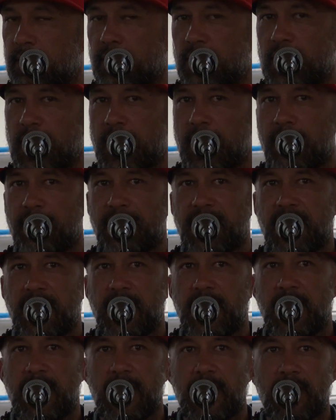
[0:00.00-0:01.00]
a pule of
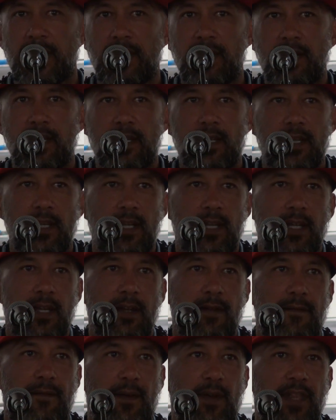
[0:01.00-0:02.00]
healing
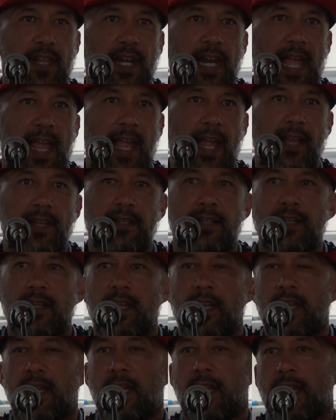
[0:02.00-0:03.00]
for the land,
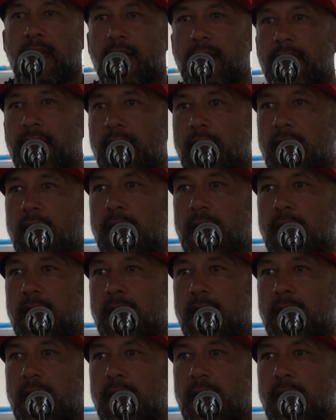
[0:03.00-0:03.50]
and